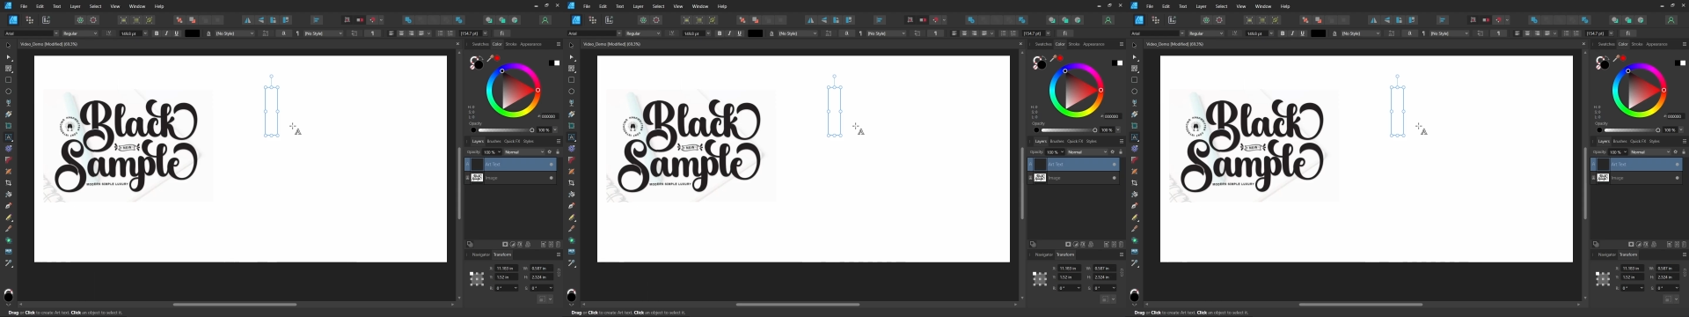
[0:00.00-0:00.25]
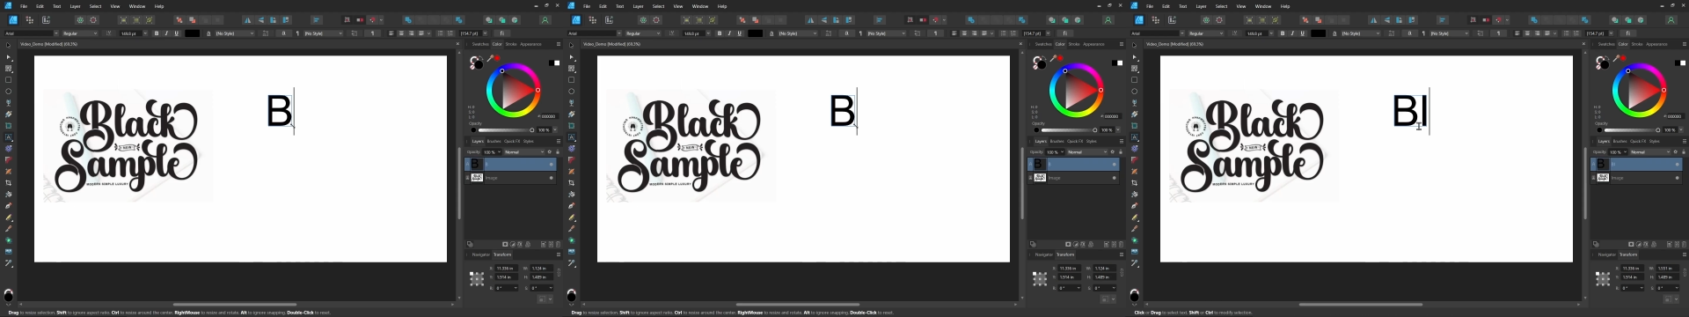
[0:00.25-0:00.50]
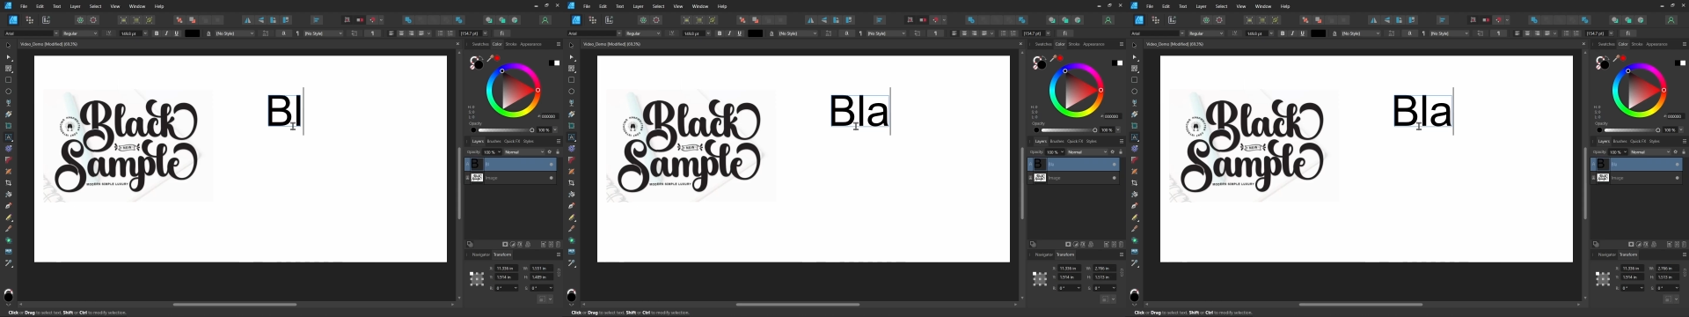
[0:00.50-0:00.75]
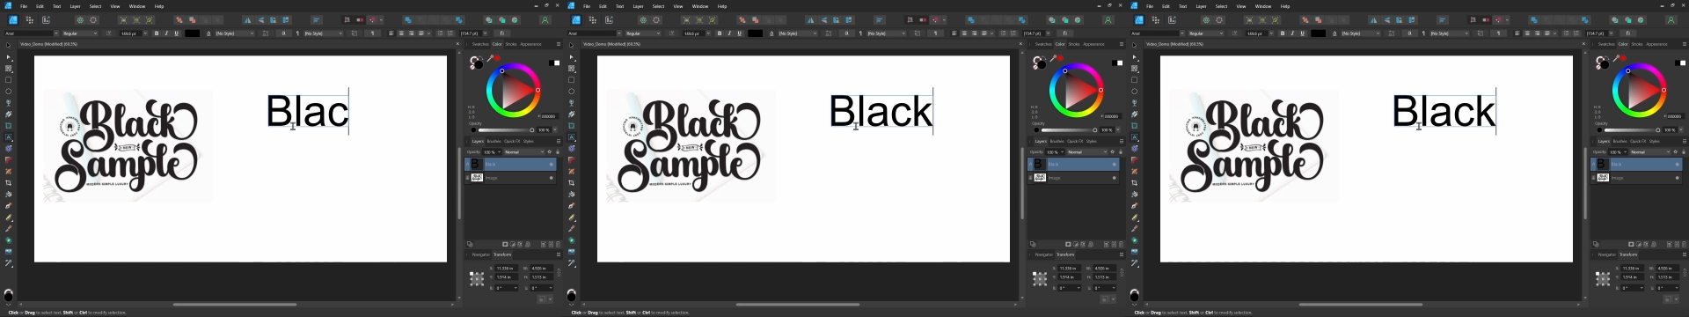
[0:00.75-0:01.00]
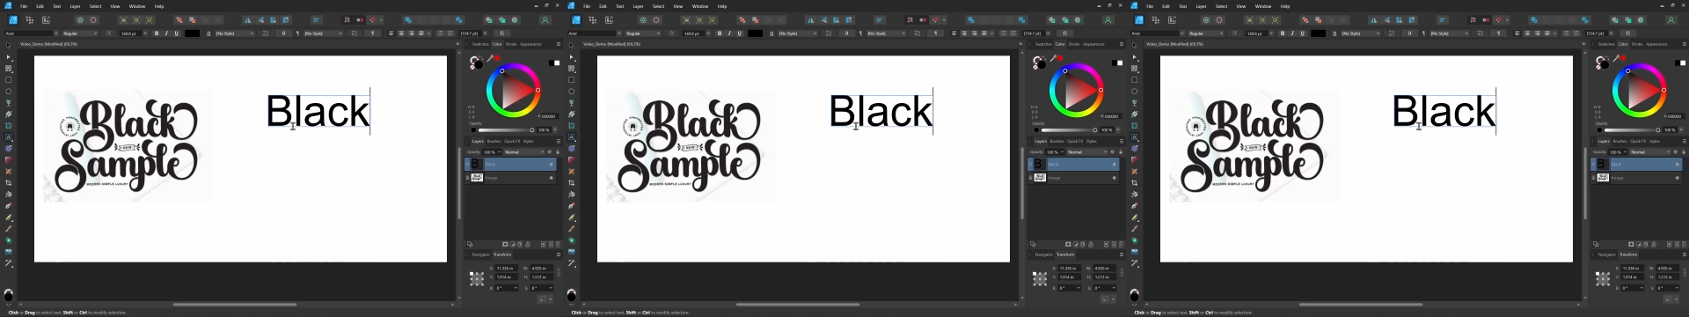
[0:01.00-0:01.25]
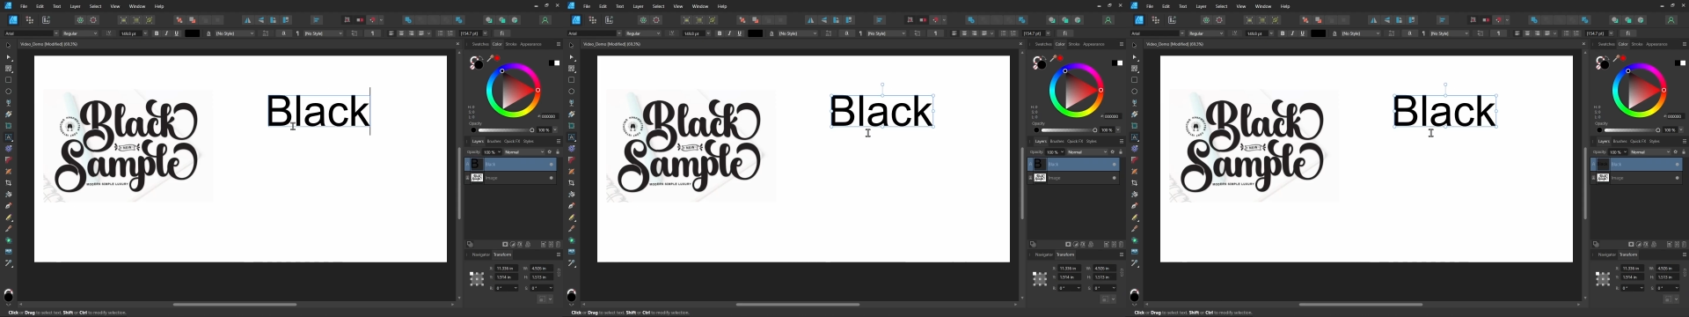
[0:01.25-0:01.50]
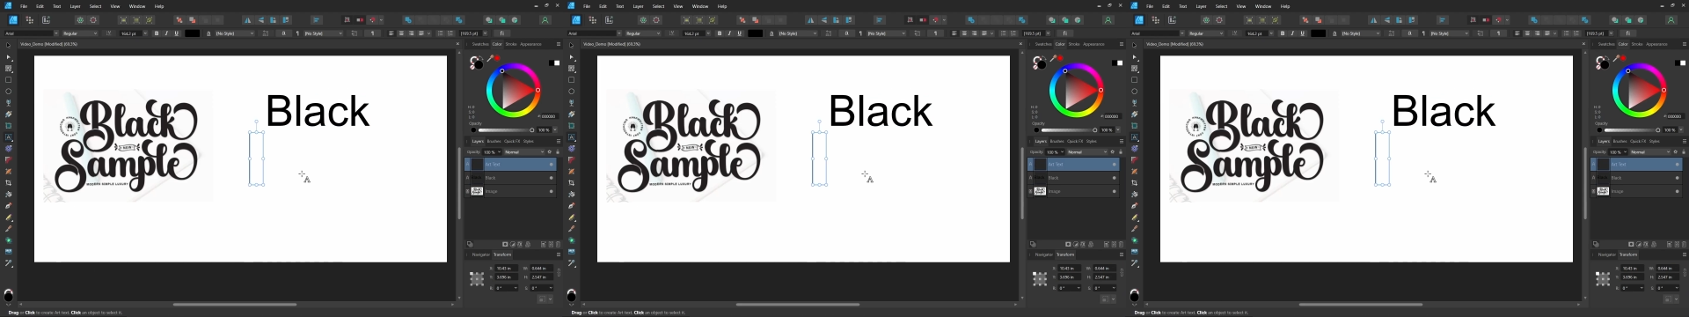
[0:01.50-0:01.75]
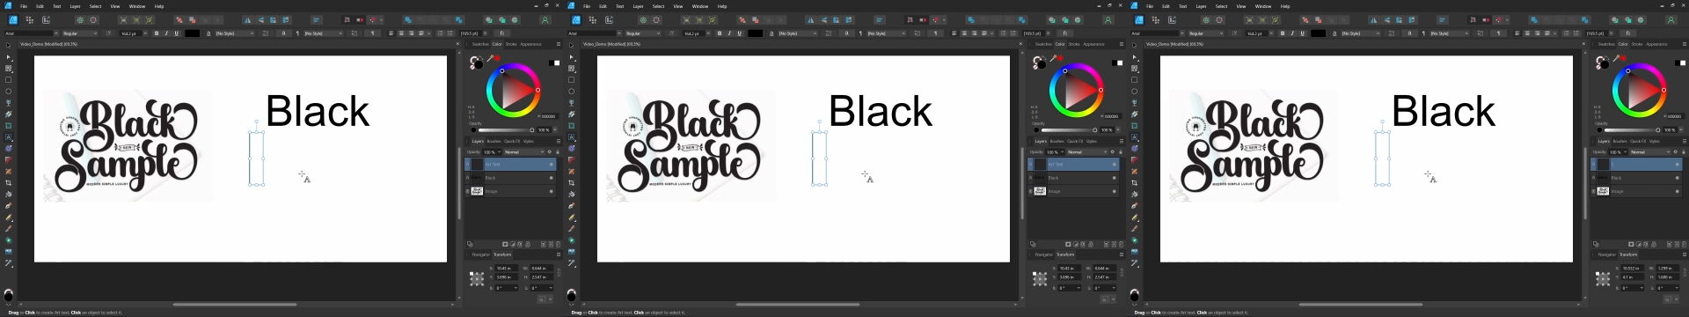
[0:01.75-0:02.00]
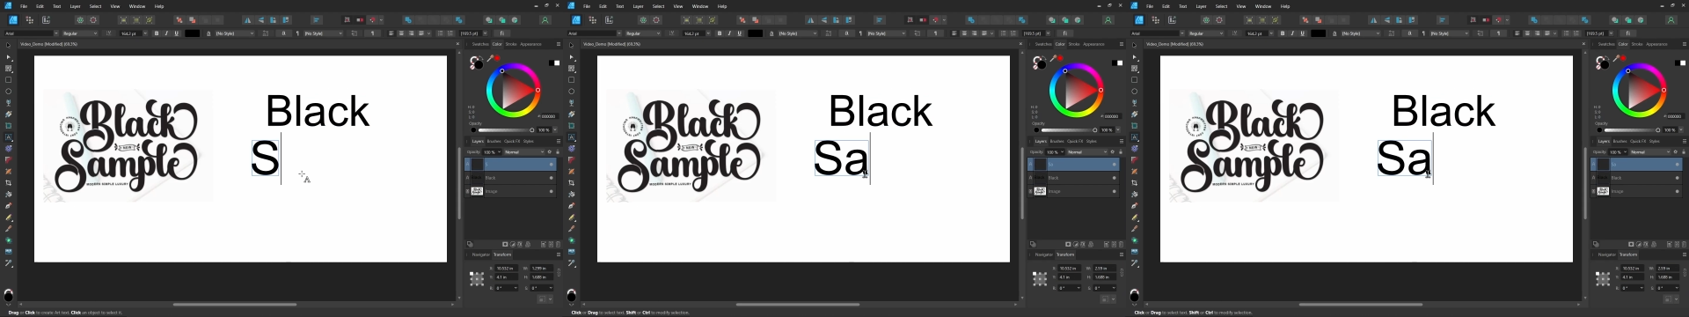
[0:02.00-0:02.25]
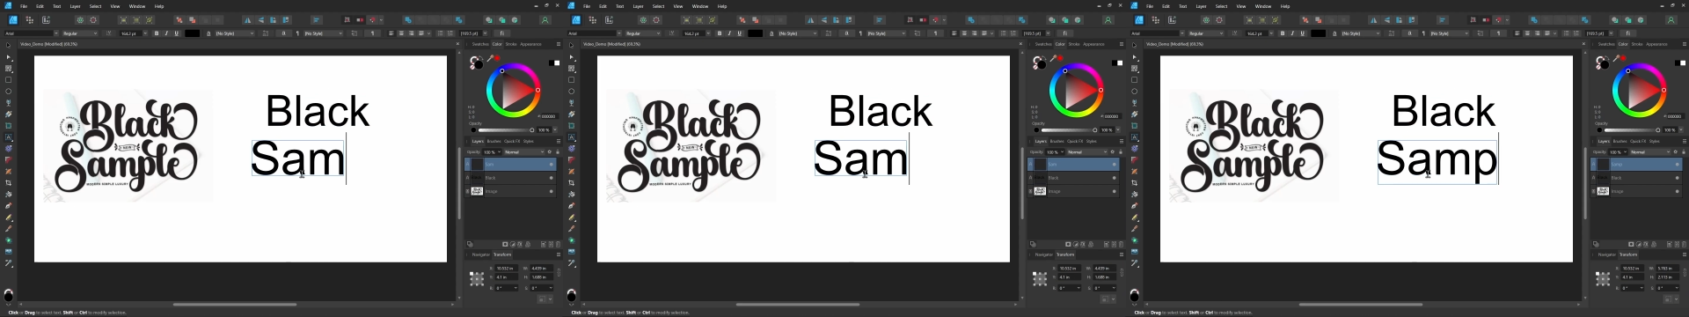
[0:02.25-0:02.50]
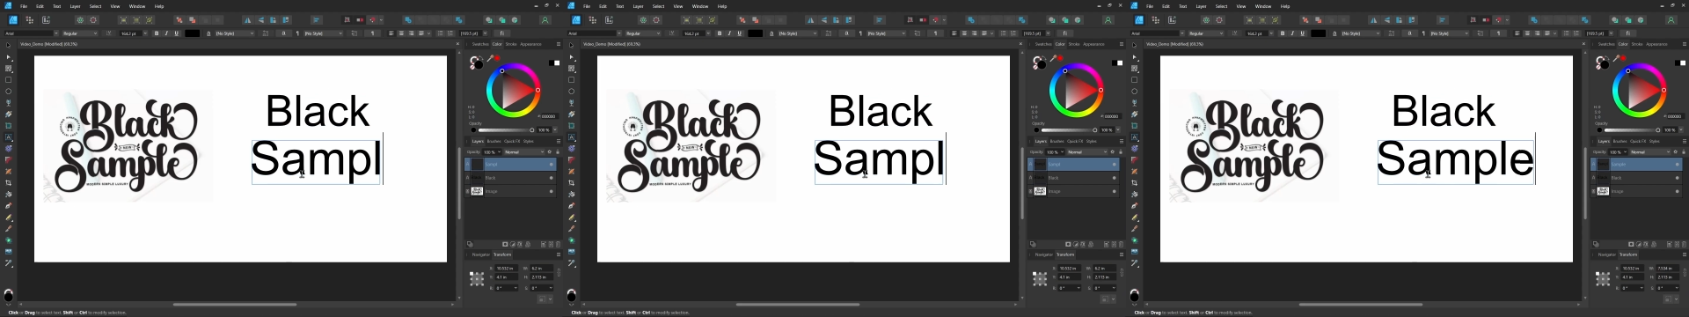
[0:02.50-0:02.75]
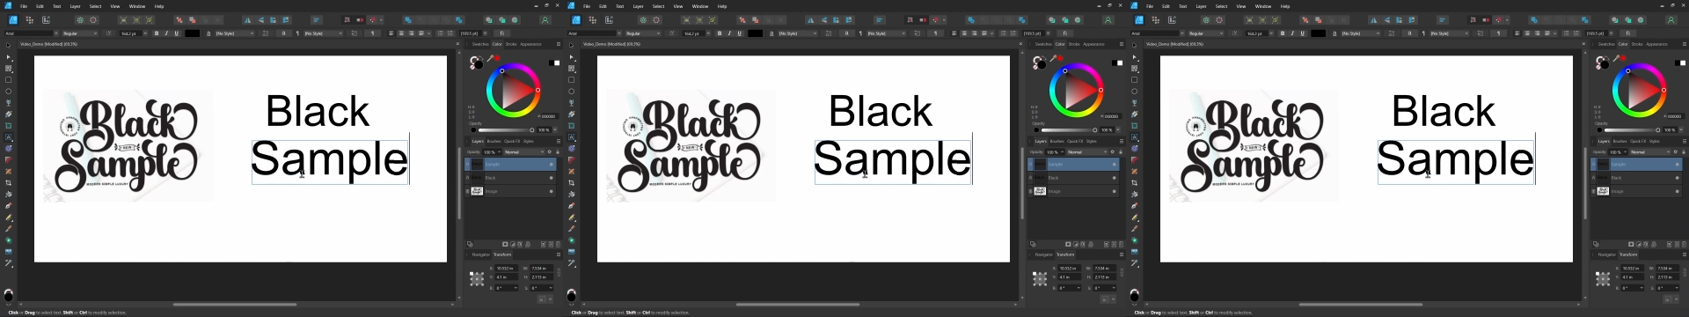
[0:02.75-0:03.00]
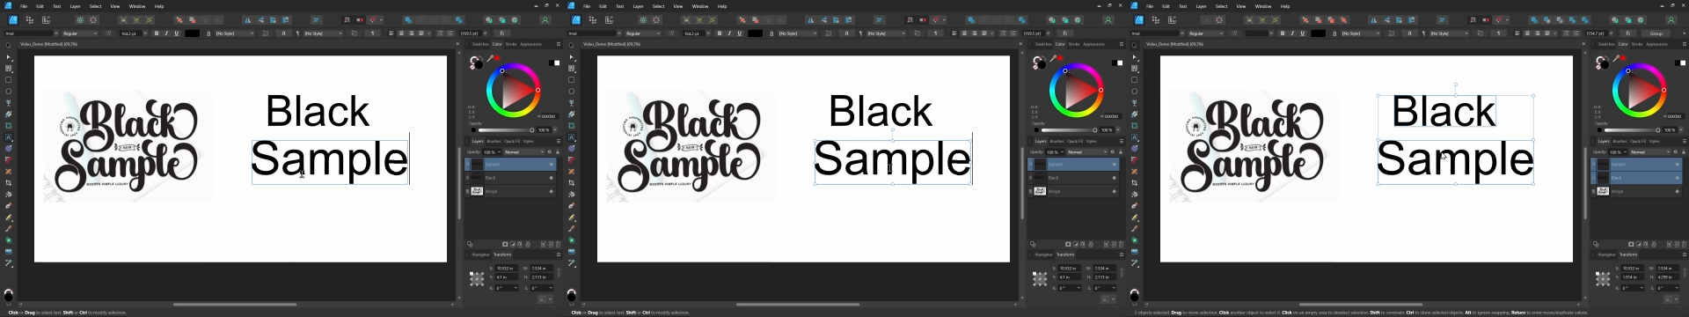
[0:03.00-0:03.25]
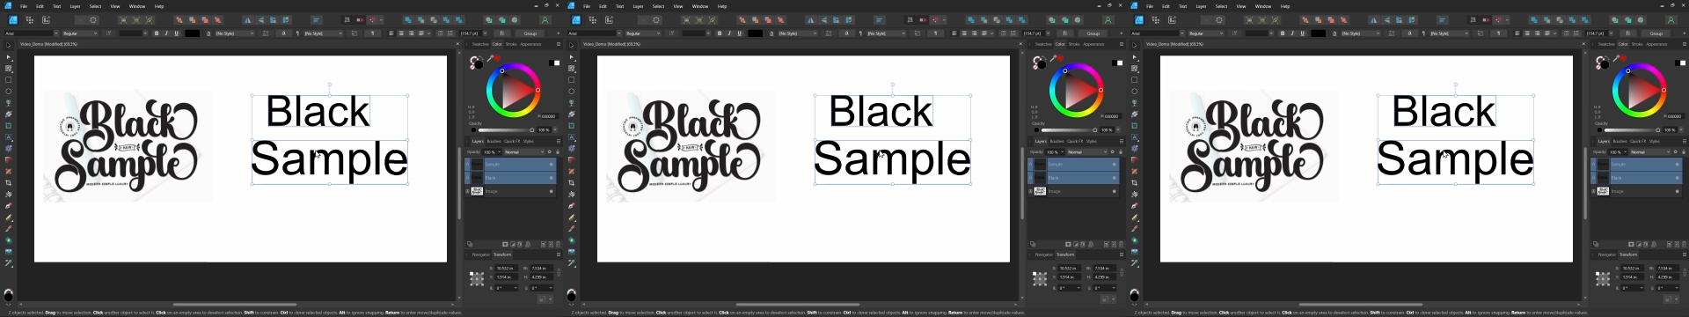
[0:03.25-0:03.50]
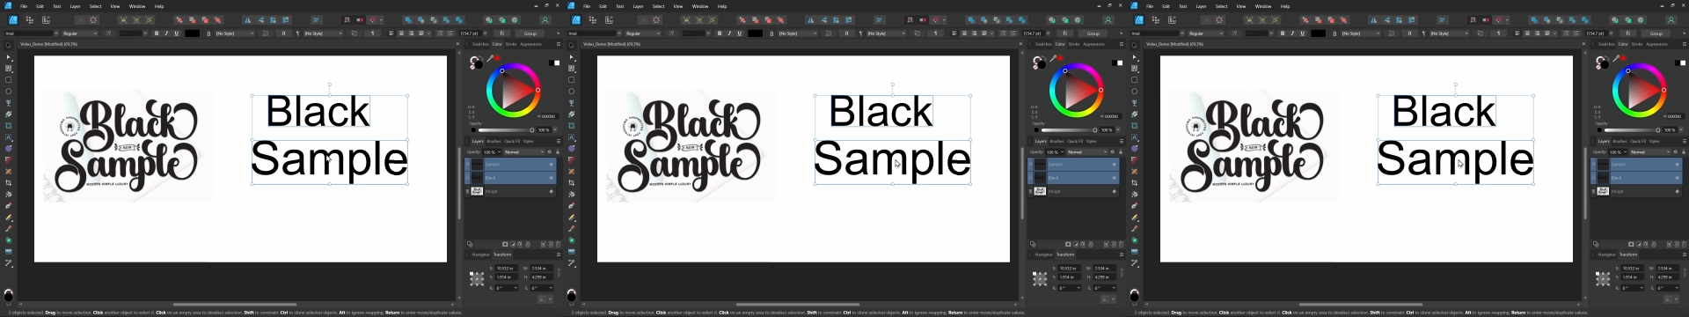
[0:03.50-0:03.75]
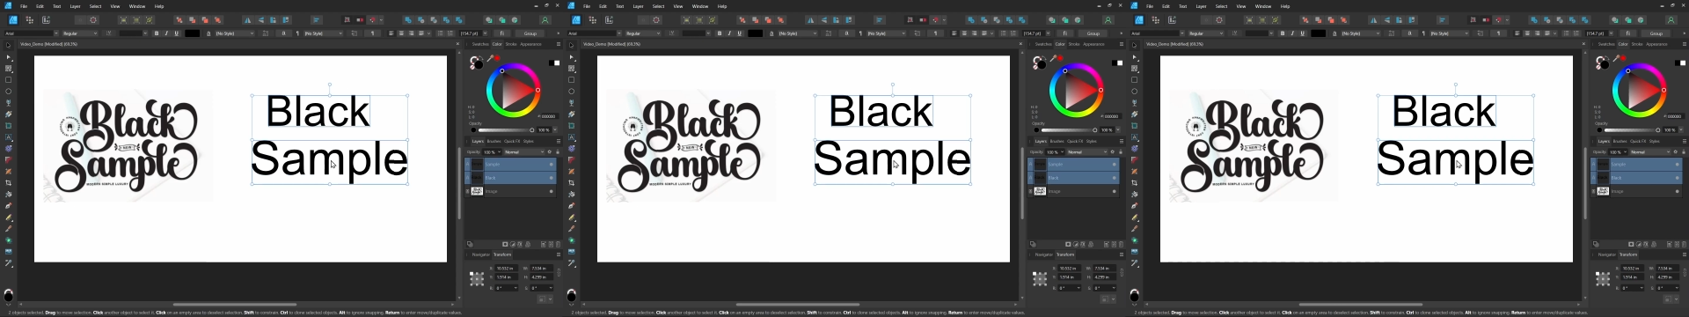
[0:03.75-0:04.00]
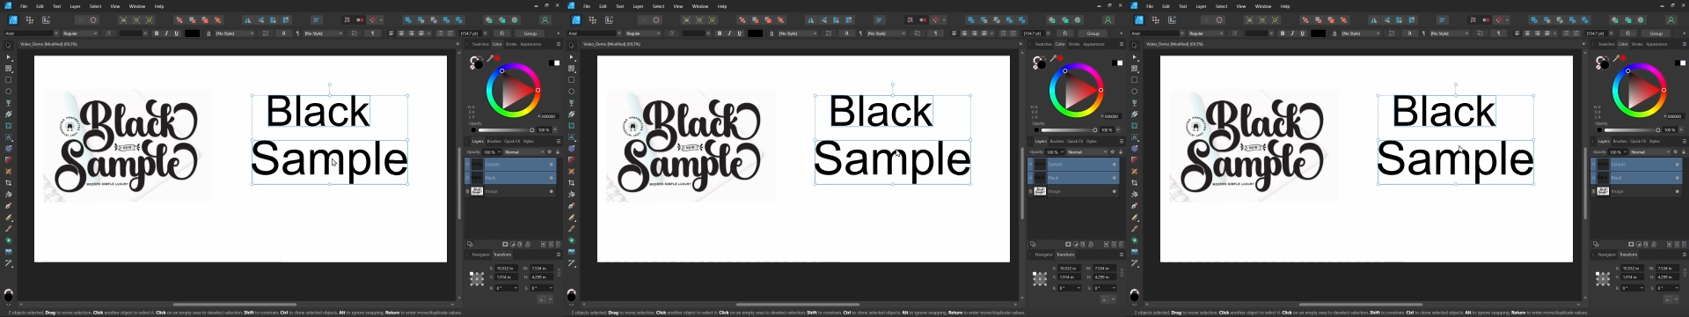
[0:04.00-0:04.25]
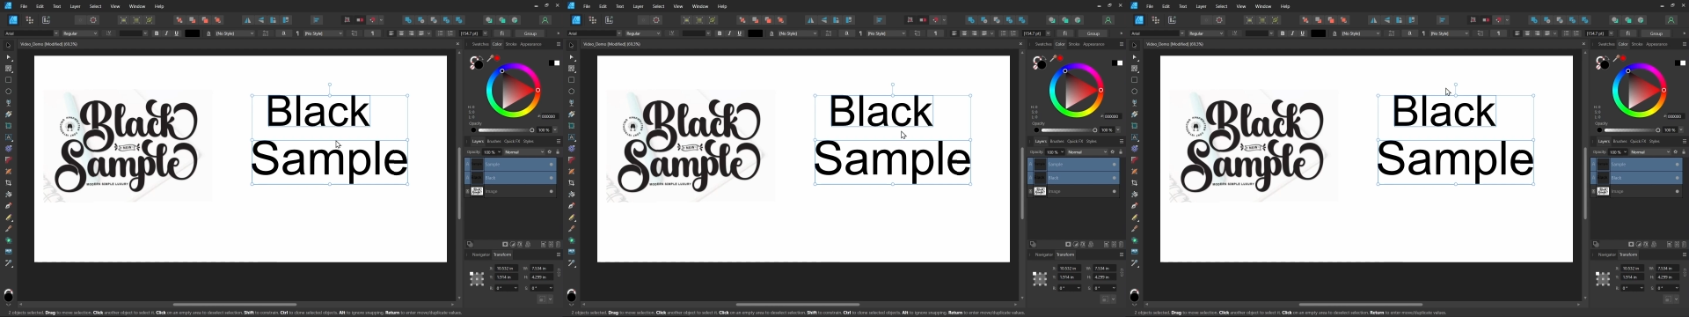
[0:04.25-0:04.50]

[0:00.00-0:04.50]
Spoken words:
No face is visible, so there are no lips to read.